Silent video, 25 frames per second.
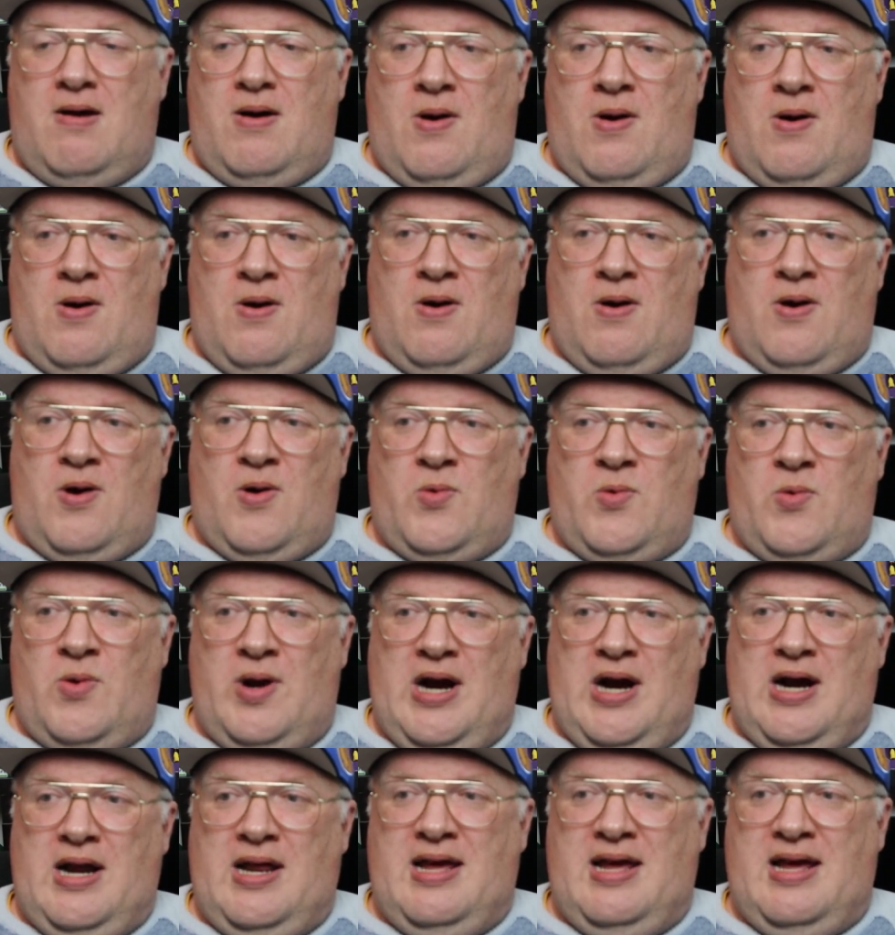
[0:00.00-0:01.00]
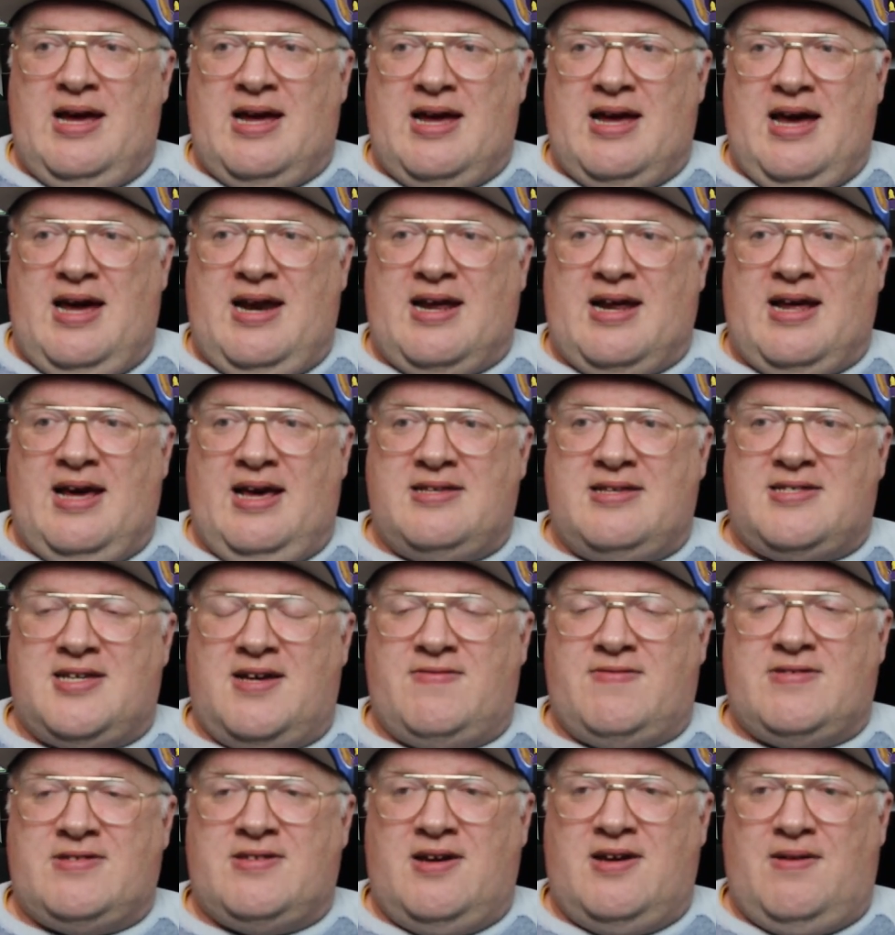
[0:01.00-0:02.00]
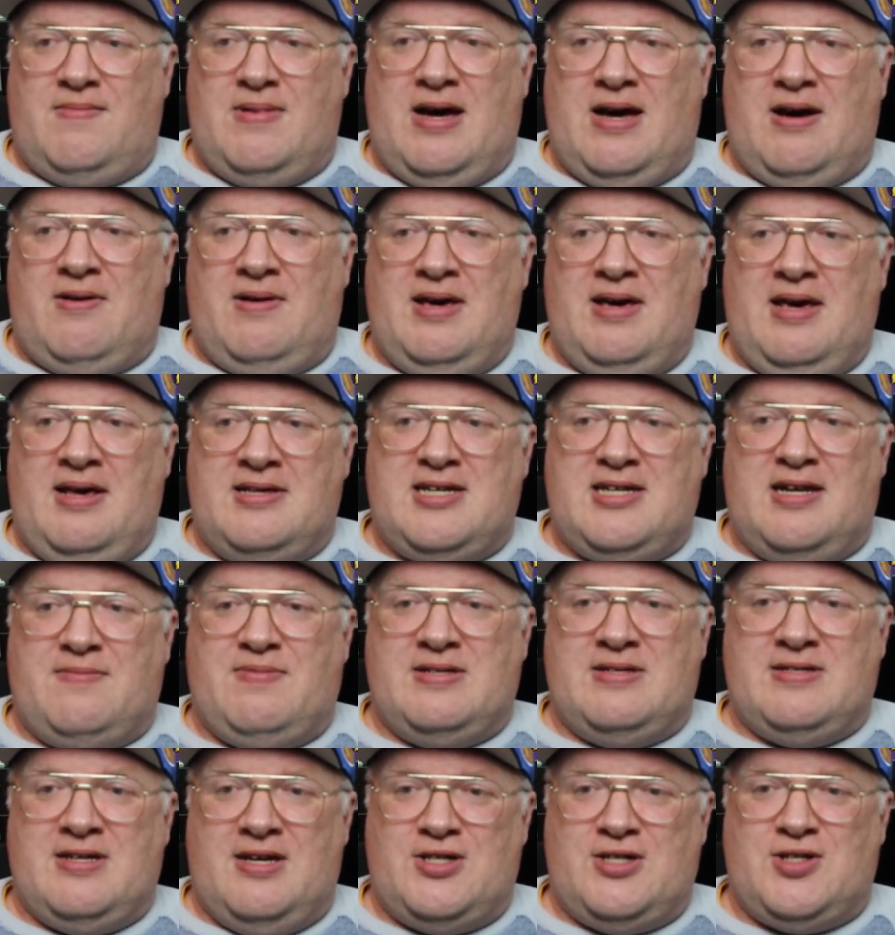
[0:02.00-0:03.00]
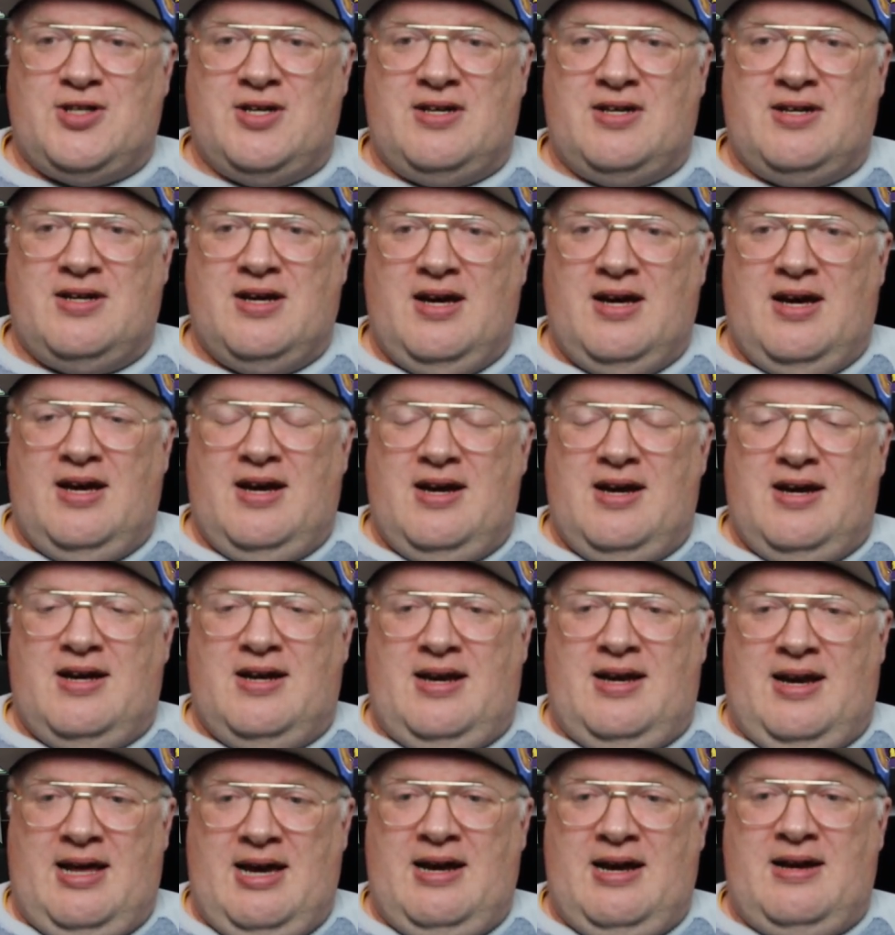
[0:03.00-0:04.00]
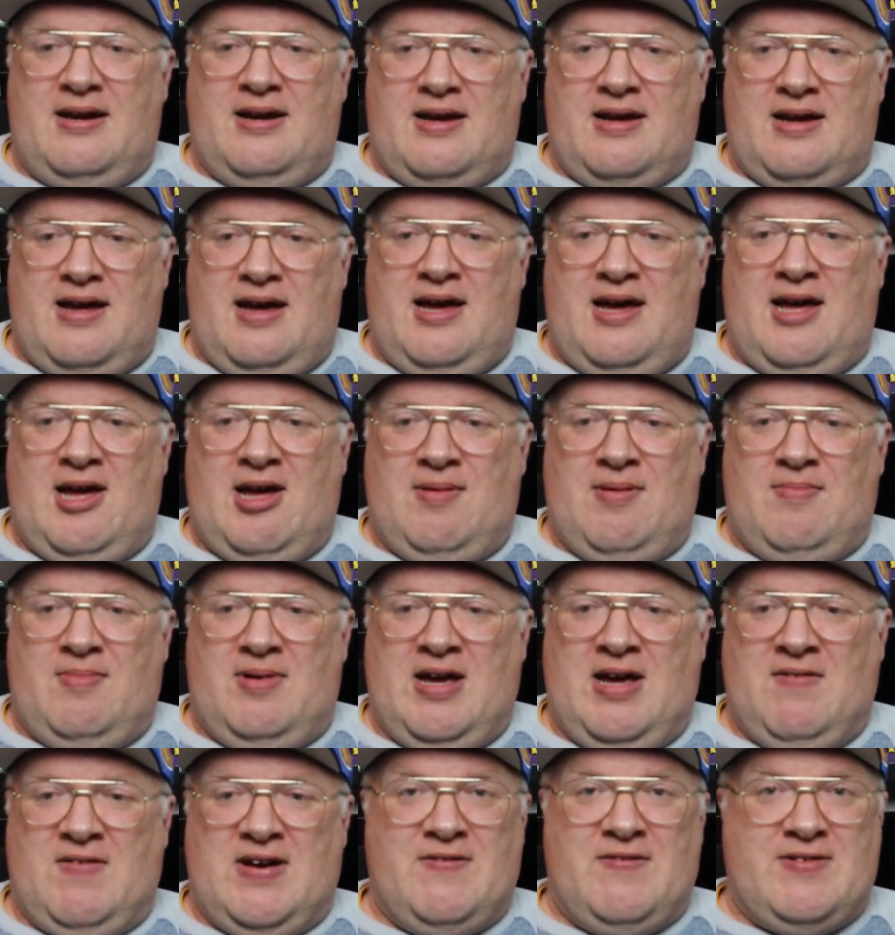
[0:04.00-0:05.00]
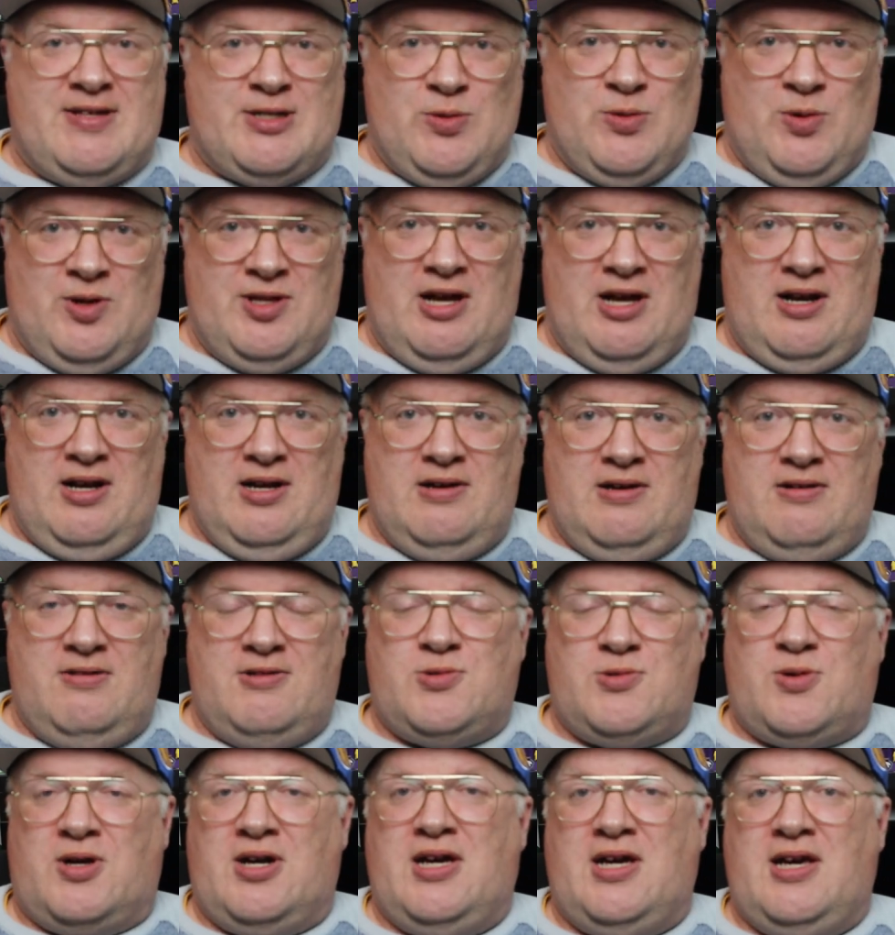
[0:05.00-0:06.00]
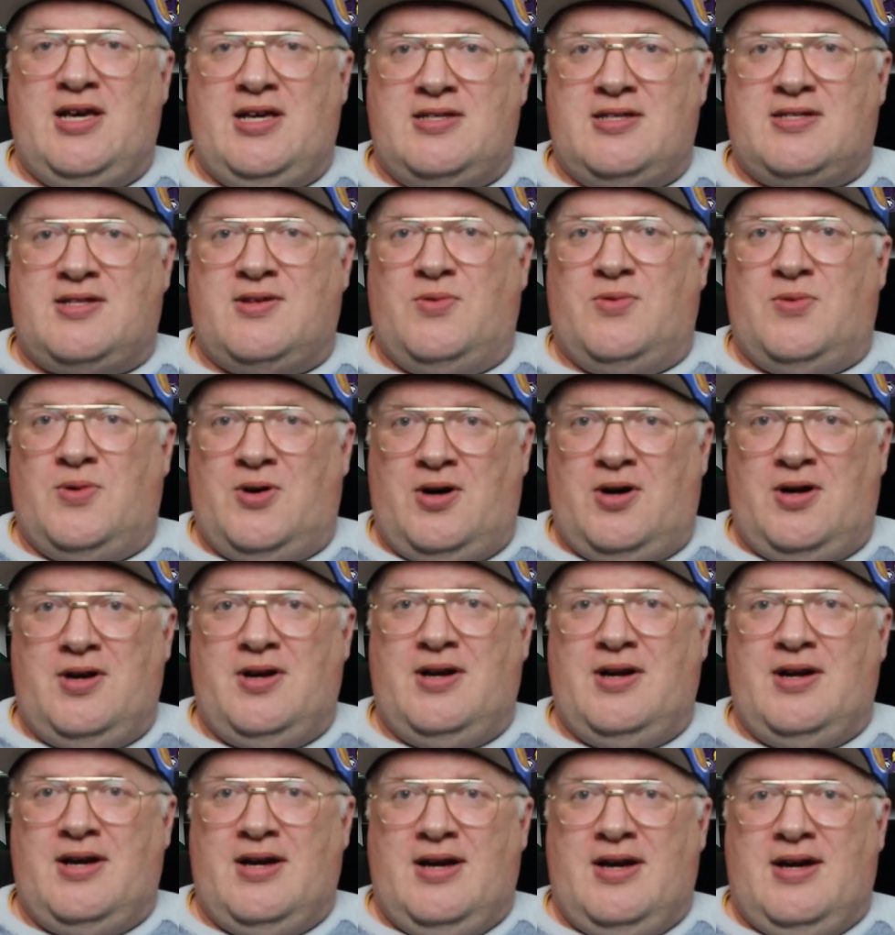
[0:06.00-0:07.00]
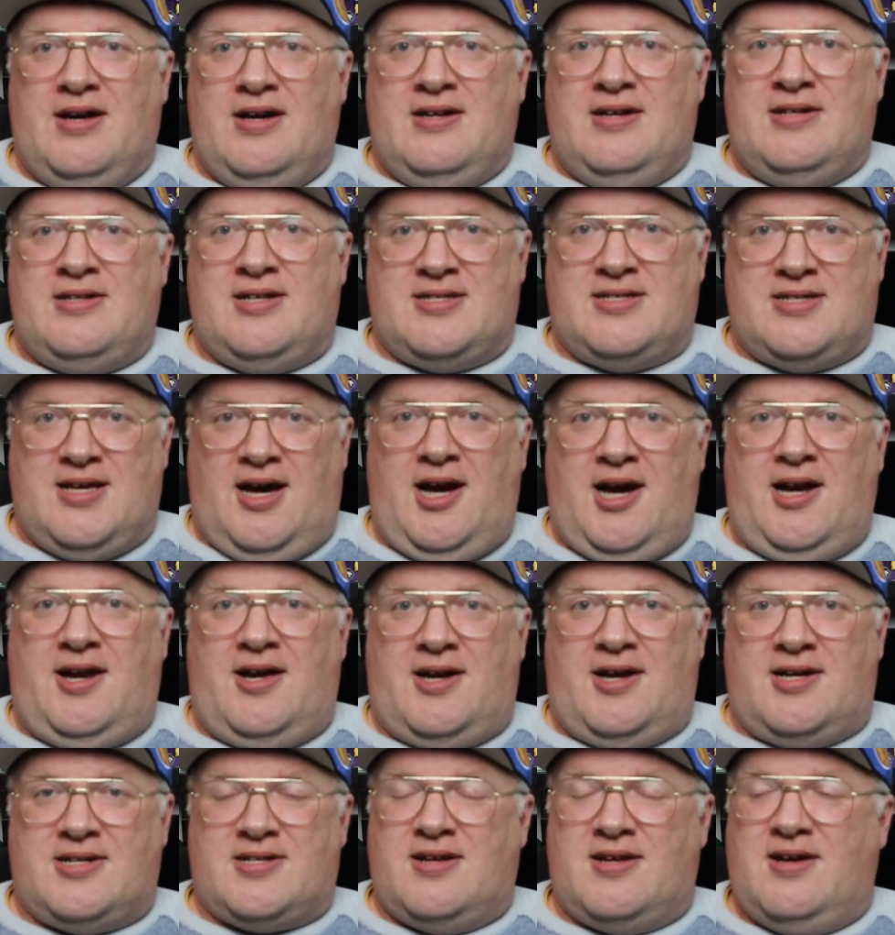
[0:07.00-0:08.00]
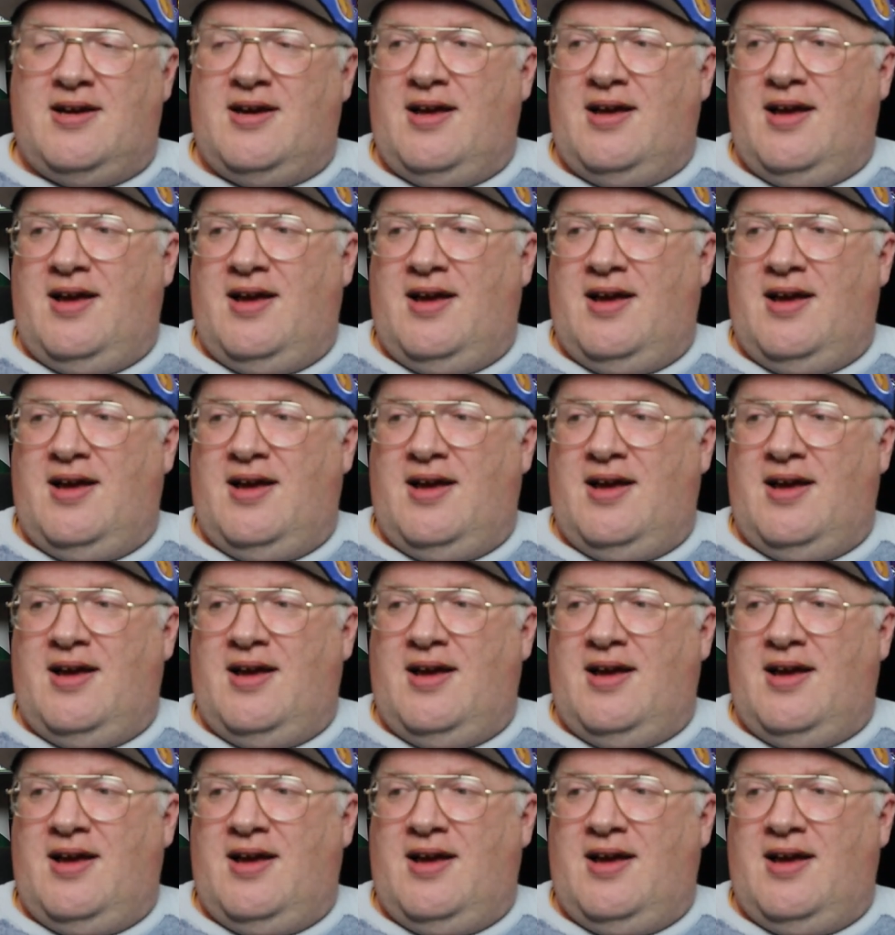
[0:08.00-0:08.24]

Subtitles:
or really, again, a case of somehow he's in position late in a game, even if it's the one they lose, where he's the one deciding it.